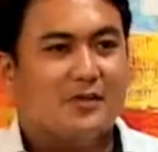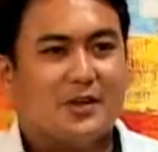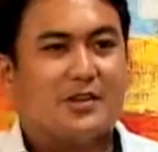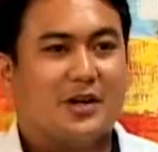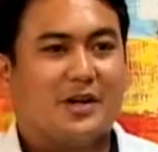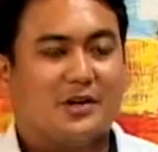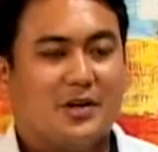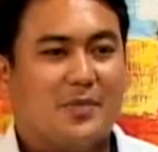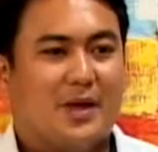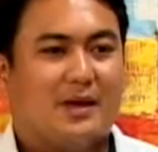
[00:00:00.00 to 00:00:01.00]
Free Trade
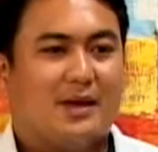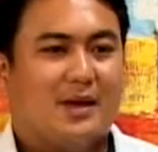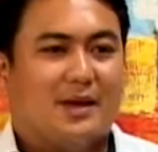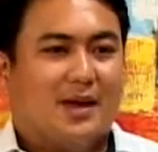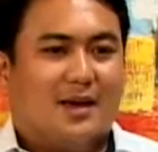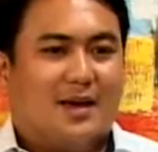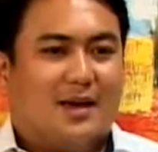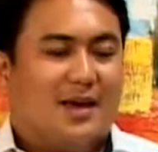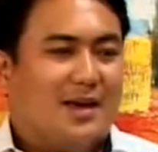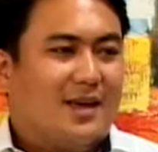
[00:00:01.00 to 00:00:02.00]
Agreement,
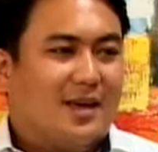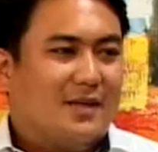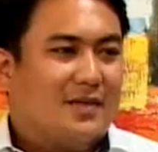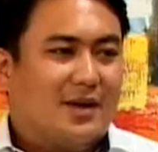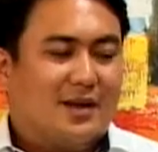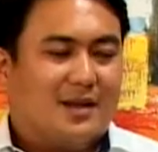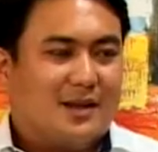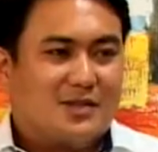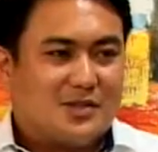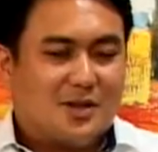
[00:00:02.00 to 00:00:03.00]
ev-
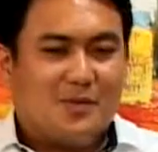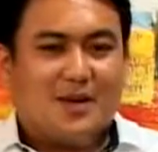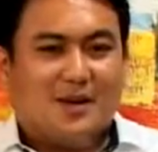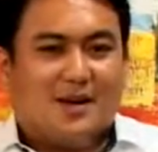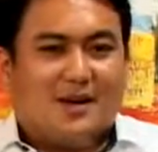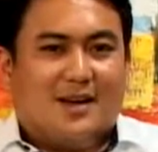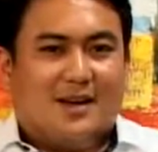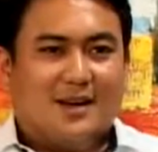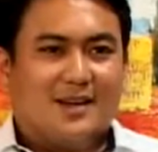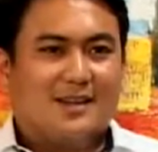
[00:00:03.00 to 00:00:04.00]
there's going to be
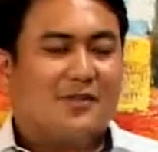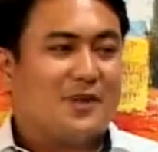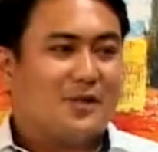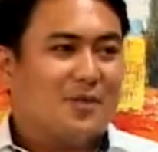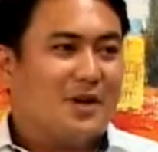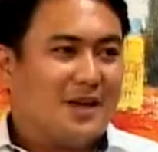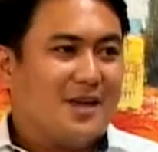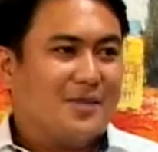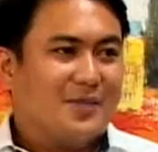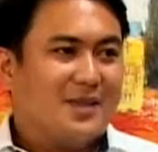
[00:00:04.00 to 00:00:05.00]
a different
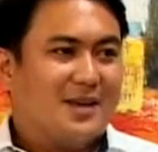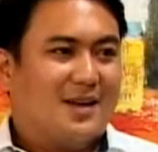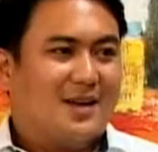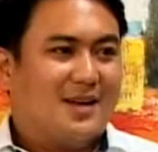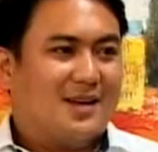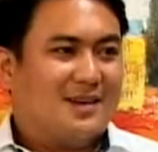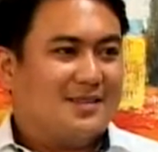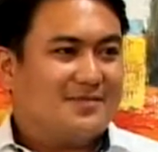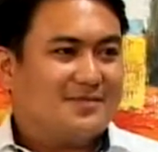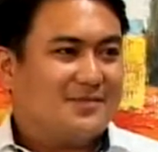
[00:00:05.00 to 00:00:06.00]
ballgame. Uh,
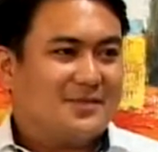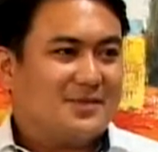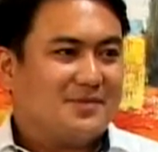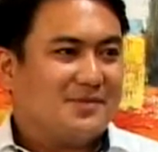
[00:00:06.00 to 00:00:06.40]
Actually,